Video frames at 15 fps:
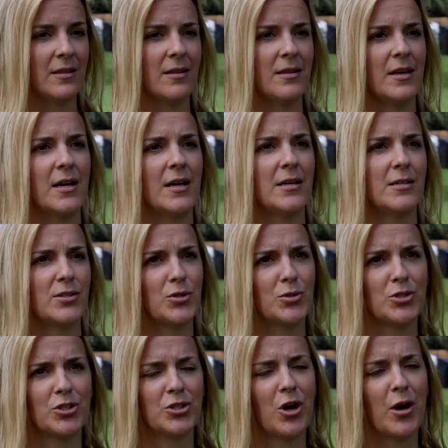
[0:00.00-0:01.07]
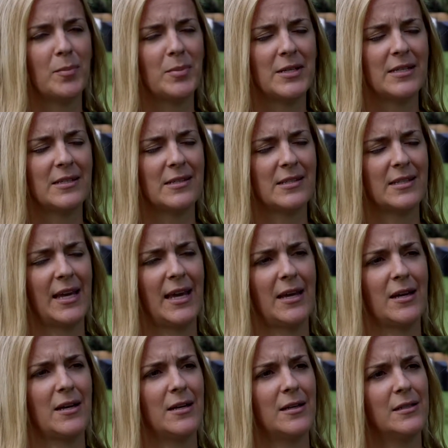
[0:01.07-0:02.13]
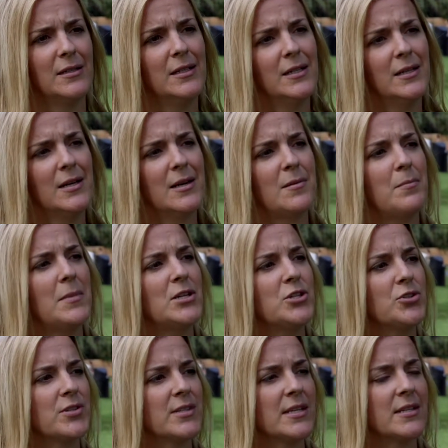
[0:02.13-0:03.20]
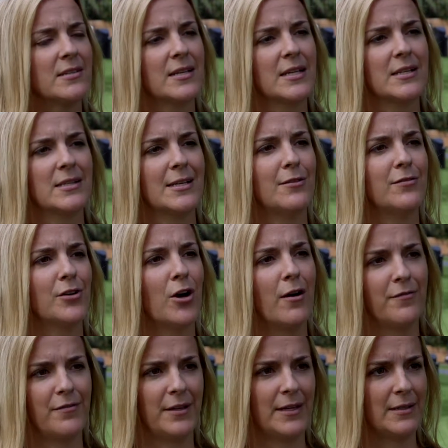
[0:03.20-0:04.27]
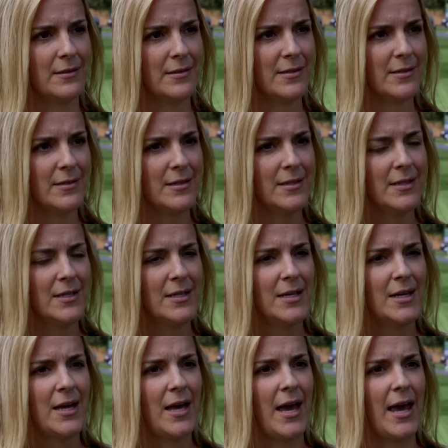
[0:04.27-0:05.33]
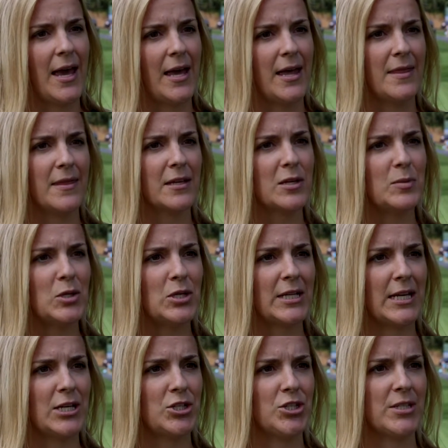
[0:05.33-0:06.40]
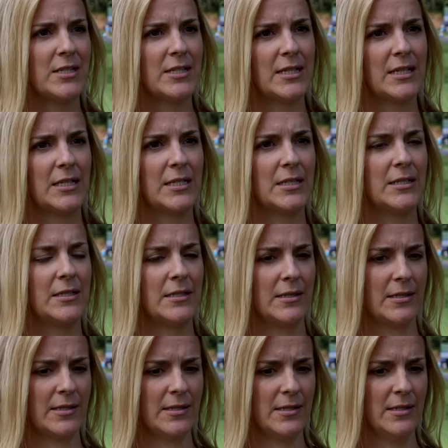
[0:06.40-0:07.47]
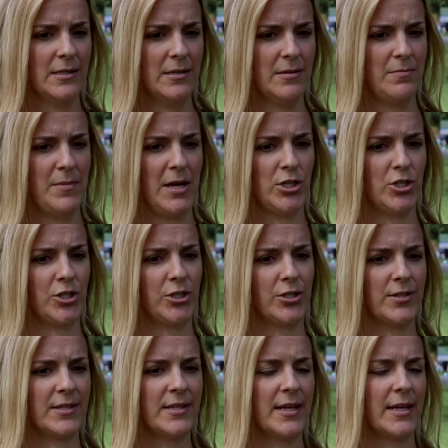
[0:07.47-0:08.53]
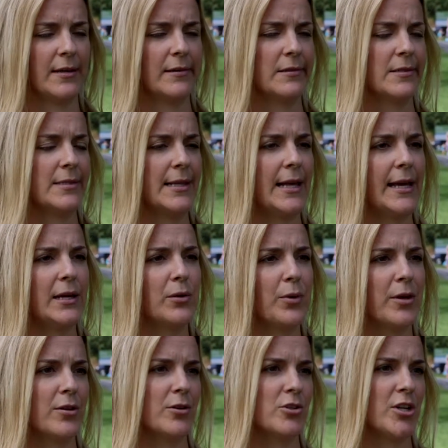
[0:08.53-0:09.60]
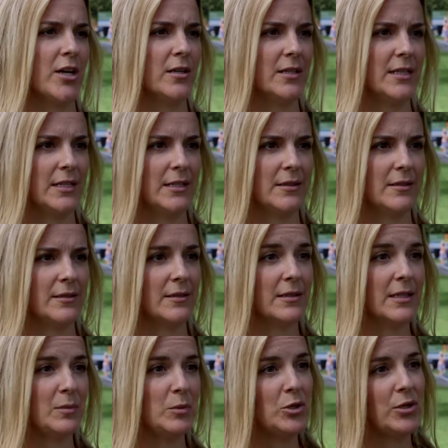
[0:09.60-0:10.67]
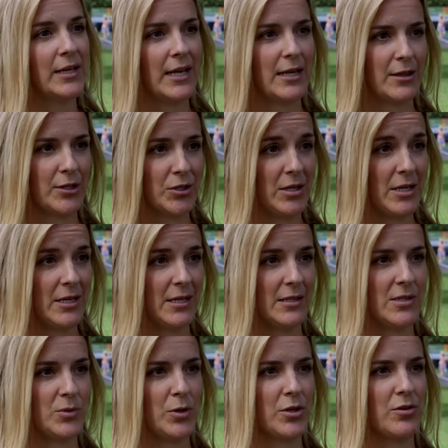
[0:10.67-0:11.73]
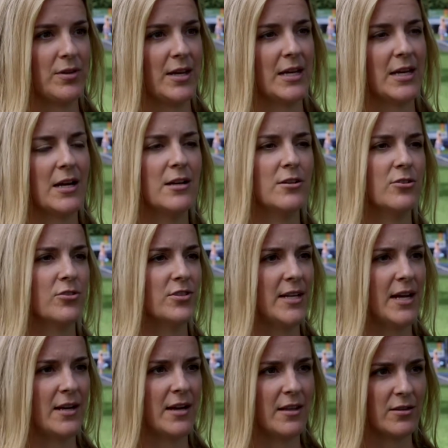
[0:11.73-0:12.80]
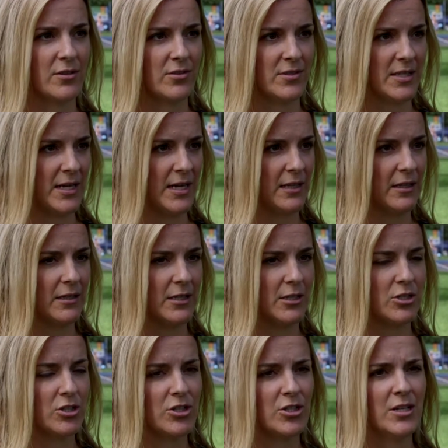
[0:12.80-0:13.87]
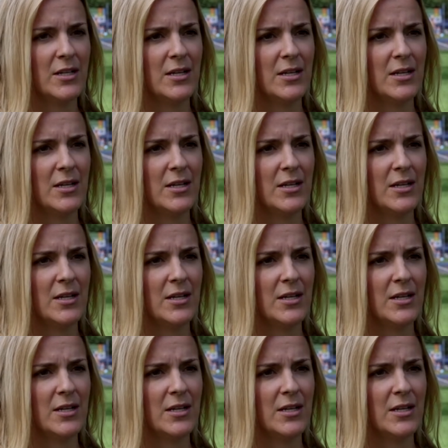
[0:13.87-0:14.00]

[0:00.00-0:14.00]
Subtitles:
The social competence scale measures things like self-confidence. And the communication skills measures things like whether a child can communicate their needs, whether they can understand others in English.